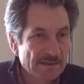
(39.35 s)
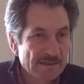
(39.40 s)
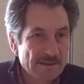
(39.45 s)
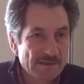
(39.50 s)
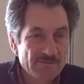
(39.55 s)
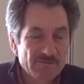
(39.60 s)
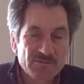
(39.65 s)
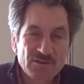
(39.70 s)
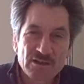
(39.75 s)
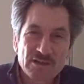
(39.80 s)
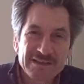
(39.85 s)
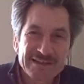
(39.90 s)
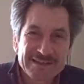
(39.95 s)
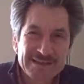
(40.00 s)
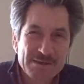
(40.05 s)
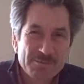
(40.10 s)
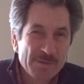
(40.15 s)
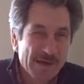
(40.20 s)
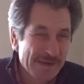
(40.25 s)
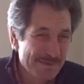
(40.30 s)
they felt like
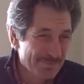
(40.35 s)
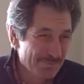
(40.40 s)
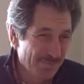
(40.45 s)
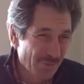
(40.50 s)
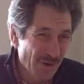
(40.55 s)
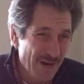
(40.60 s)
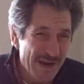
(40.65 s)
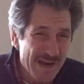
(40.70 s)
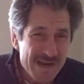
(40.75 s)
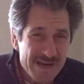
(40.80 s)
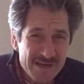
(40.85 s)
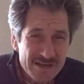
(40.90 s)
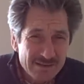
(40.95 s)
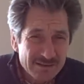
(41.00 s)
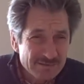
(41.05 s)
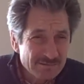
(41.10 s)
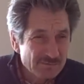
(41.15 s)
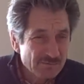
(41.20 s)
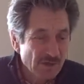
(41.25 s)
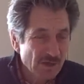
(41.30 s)
they might break,
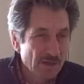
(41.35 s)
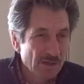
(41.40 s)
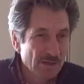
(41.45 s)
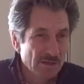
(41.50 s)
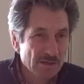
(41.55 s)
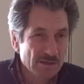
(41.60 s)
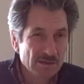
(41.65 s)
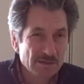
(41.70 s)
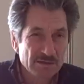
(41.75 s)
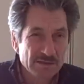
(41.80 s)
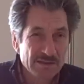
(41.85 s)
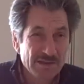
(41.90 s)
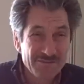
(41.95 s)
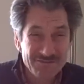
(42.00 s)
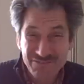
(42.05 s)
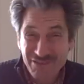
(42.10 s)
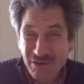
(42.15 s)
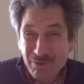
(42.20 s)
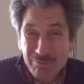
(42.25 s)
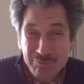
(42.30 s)
they
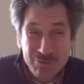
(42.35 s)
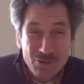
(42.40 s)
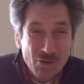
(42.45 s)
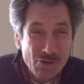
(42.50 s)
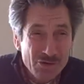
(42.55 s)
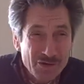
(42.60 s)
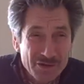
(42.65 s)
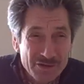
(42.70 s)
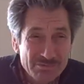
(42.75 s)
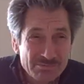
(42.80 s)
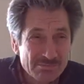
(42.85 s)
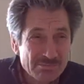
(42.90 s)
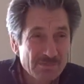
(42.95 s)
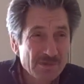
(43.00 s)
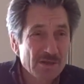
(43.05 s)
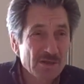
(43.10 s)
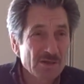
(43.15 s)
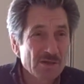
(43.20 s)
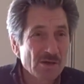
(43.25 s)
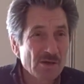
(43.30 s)
felt broken,
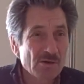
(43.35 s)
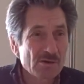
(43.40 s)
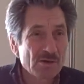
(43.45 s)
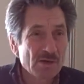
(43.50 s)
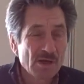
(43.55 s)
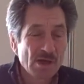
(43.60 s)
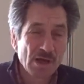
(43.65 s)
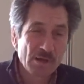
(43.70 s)
you know?